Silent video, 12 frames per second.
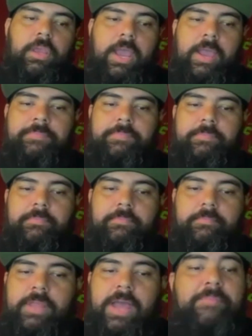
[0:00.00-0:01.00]
I'm
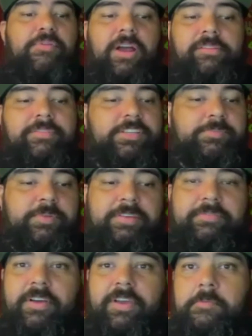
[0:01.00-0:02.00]
not proud of this, but I
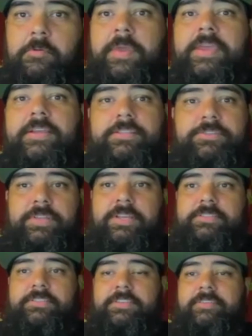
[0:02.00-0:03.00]
fought MMA in
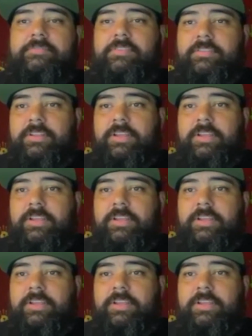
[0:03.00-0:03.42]
2007.